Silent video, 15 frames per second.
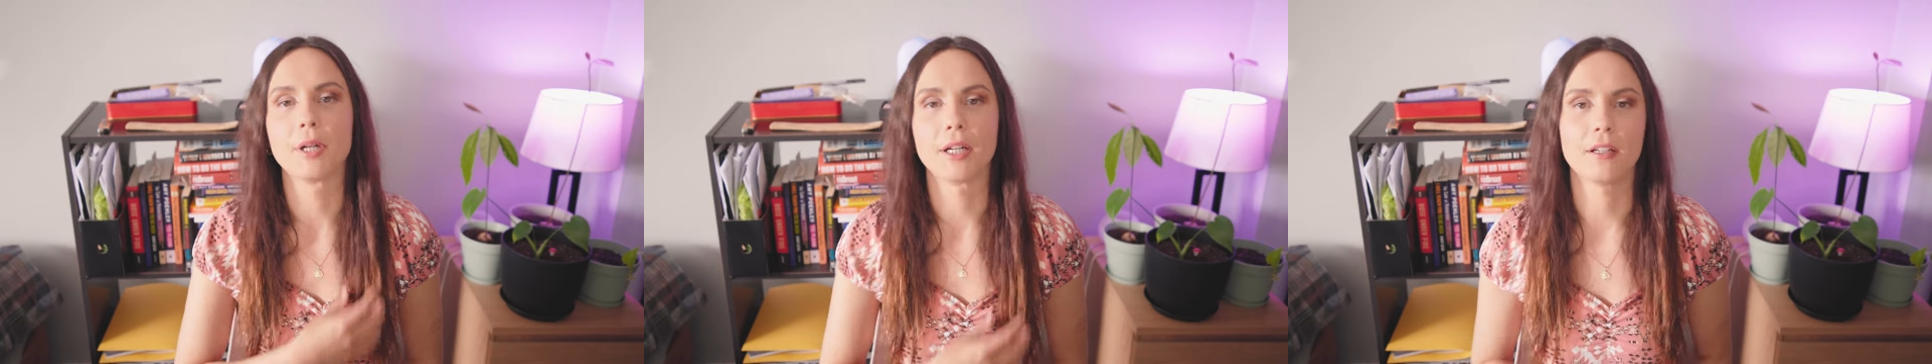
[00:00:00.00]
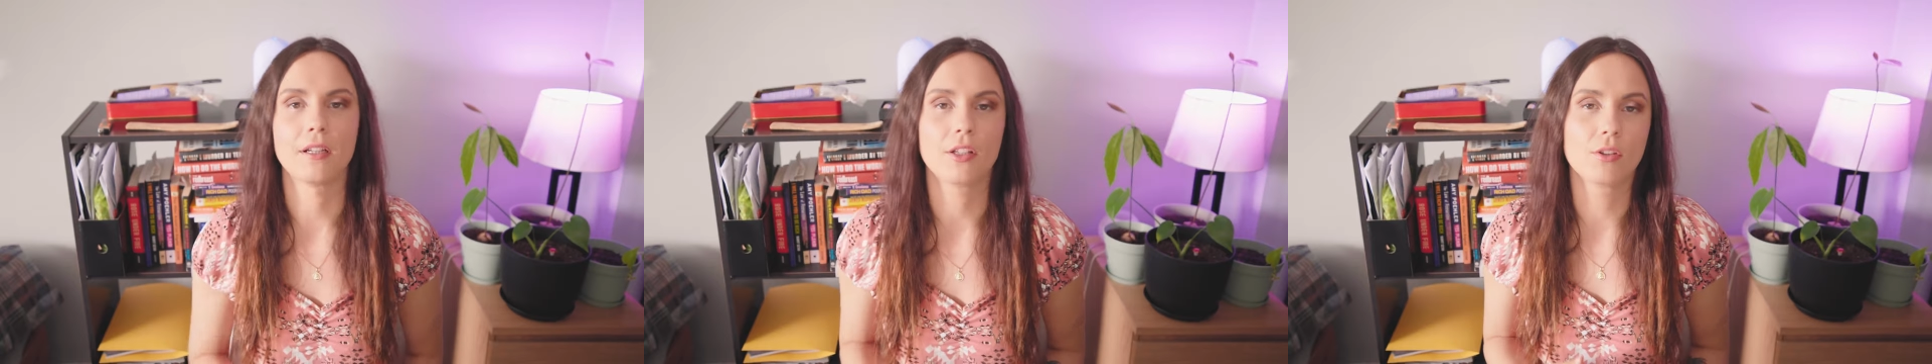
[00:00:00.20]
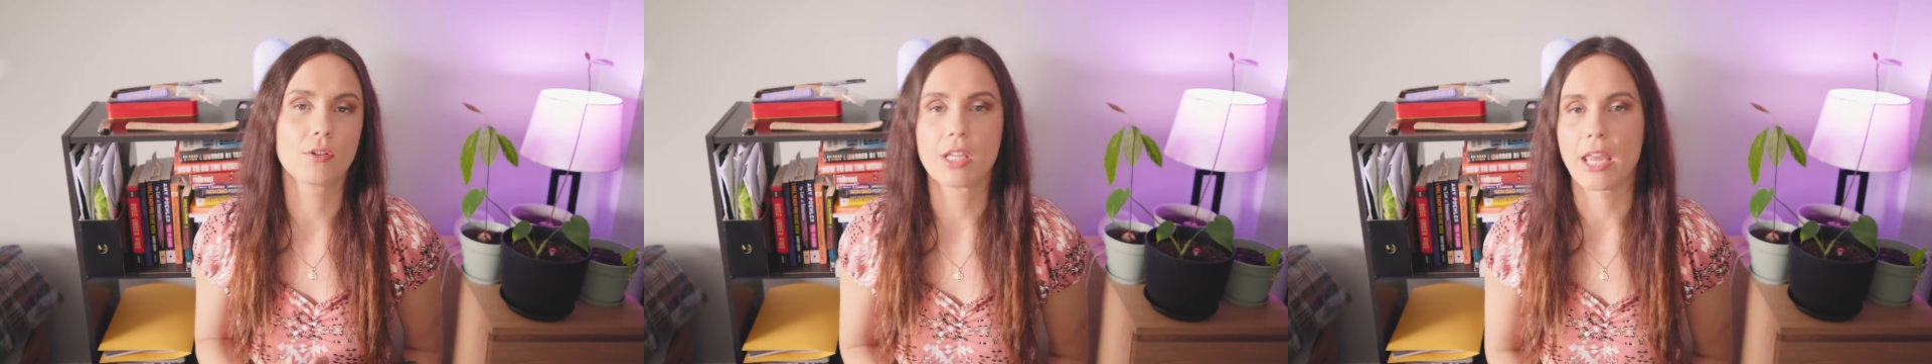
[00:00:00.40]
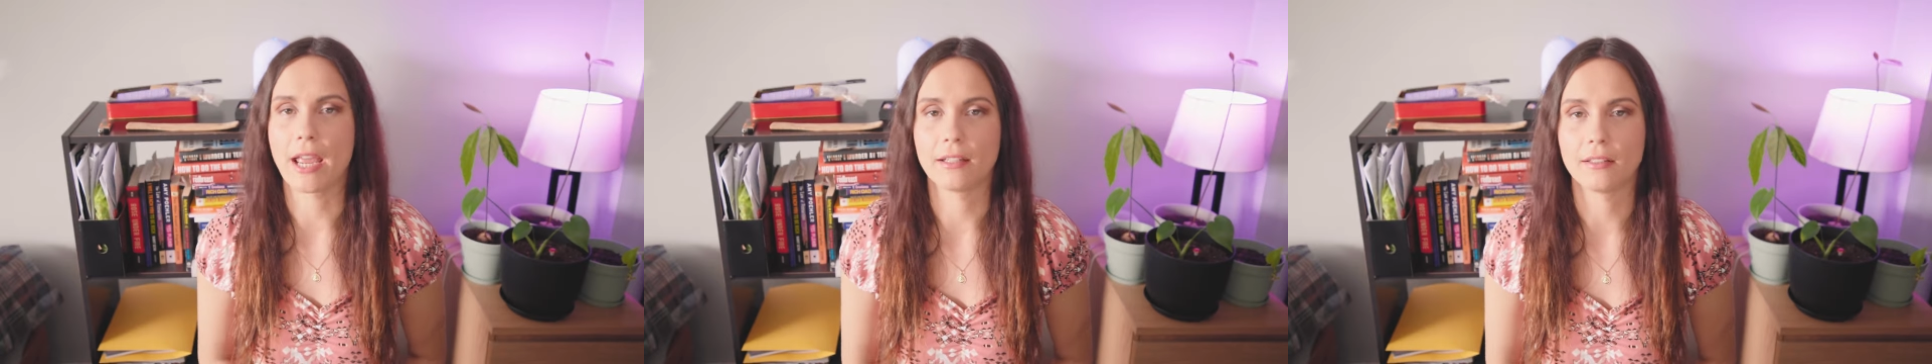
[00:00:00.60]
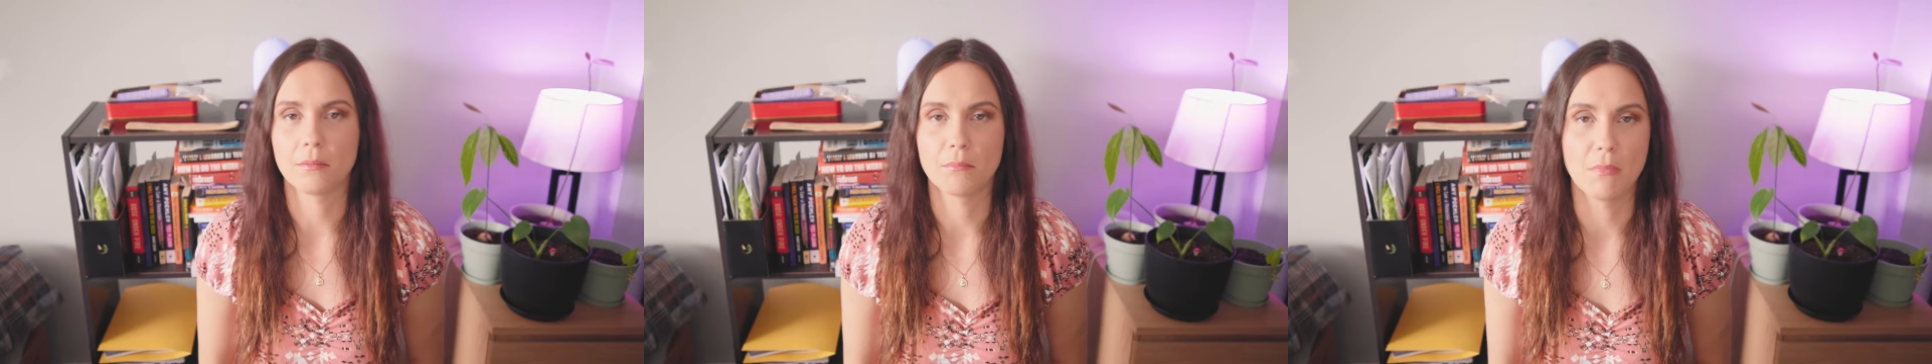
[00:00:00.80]
but you
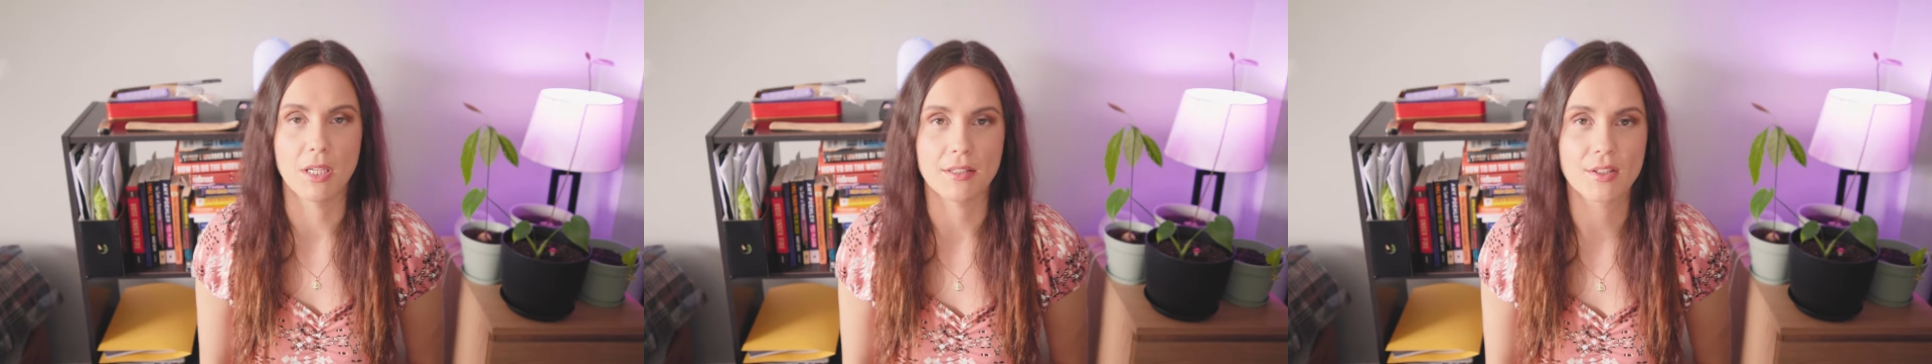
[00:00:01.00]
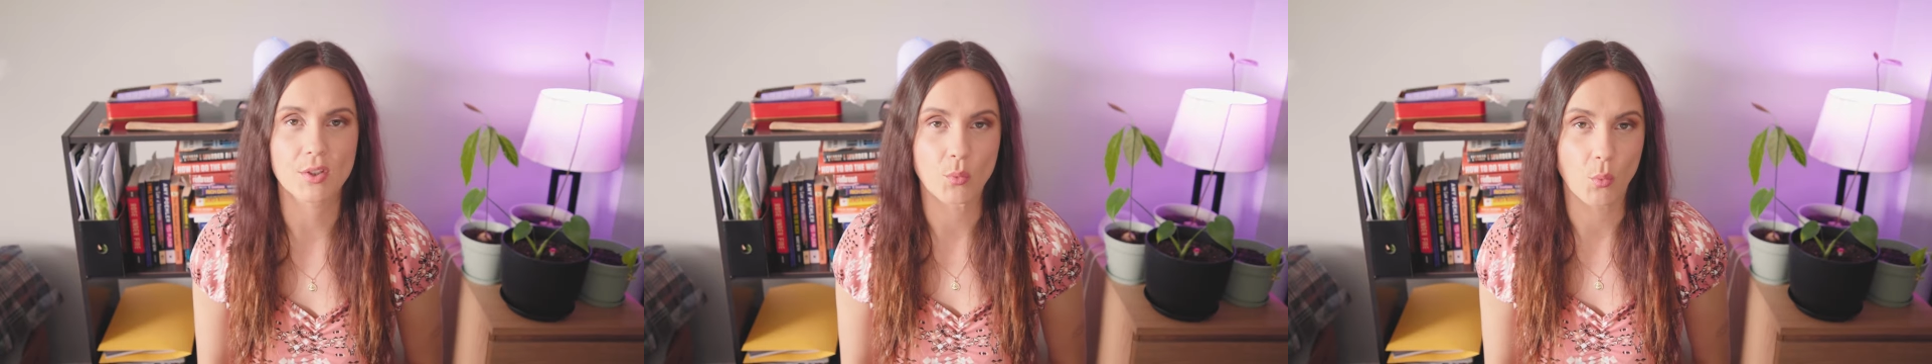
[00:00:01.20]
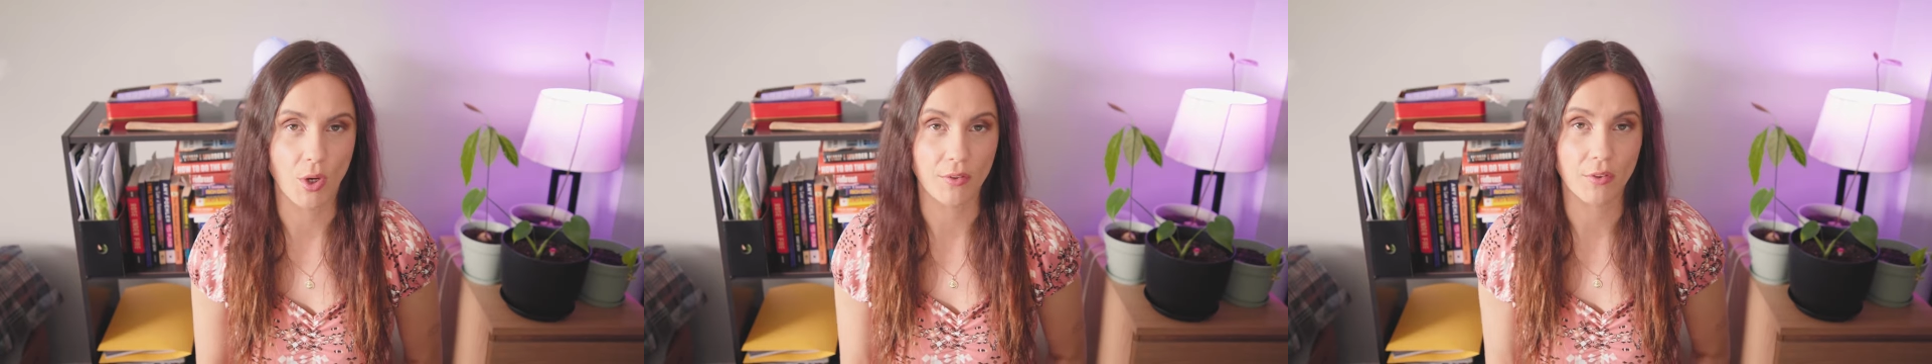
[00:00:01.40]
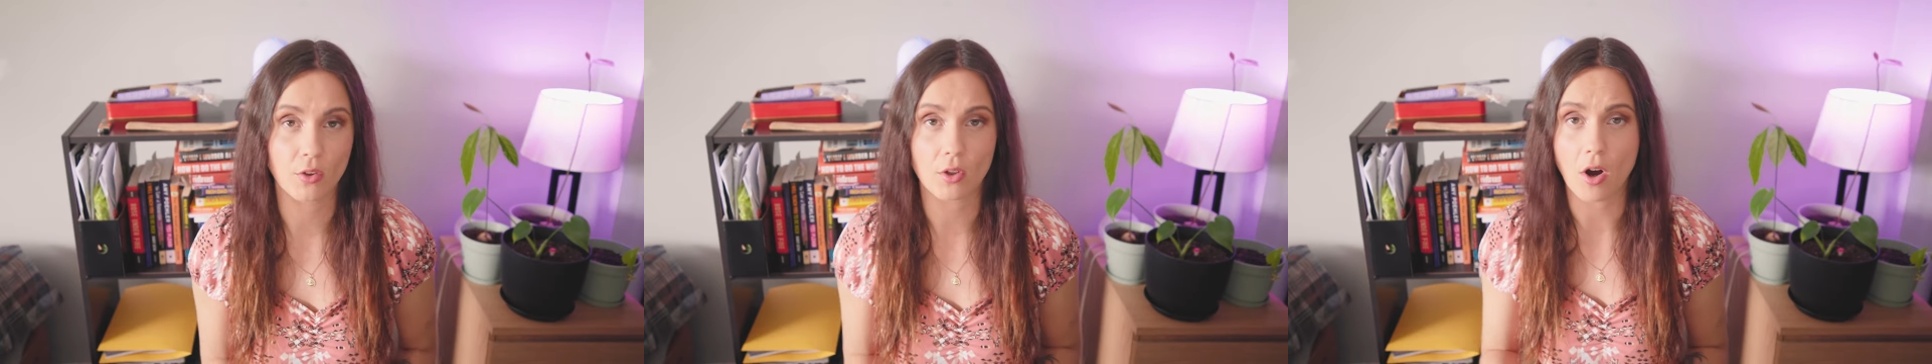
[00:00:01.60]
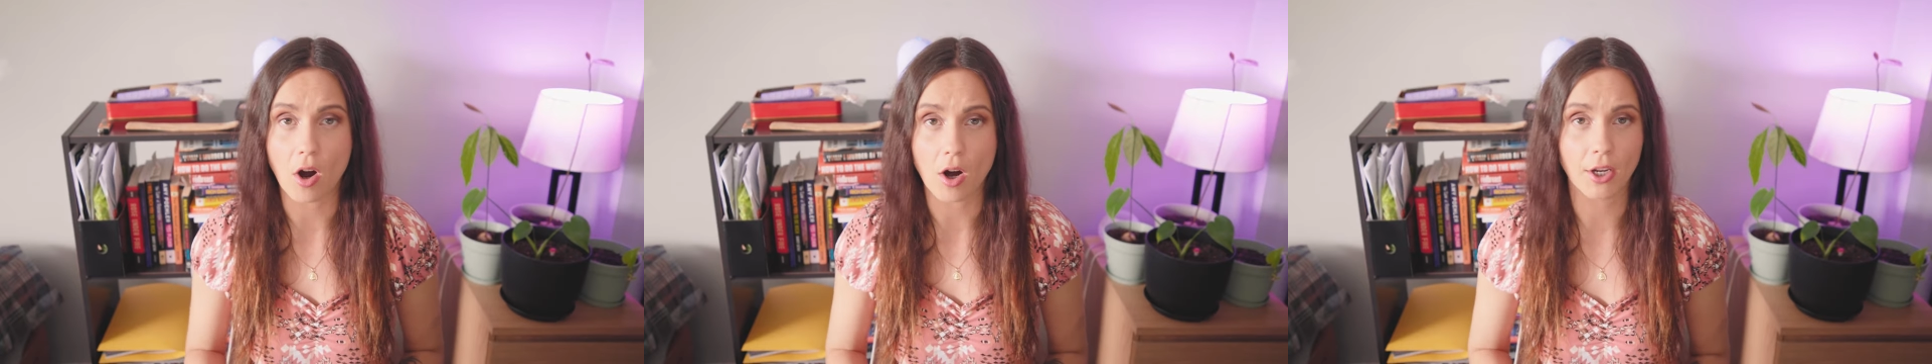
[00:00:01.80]
can't miss with
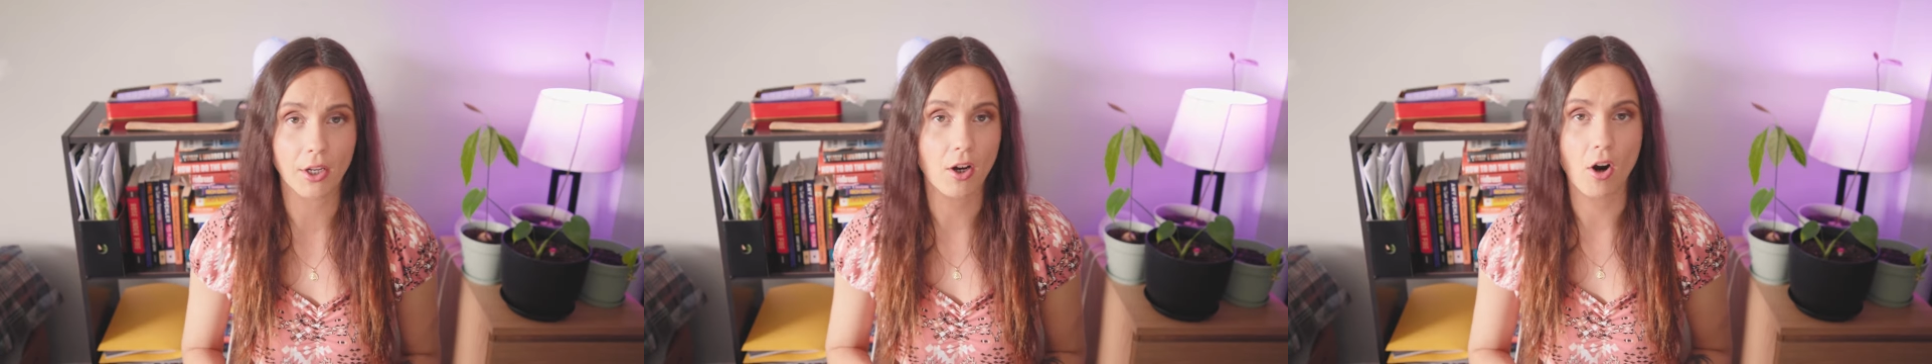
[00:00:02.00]
oj,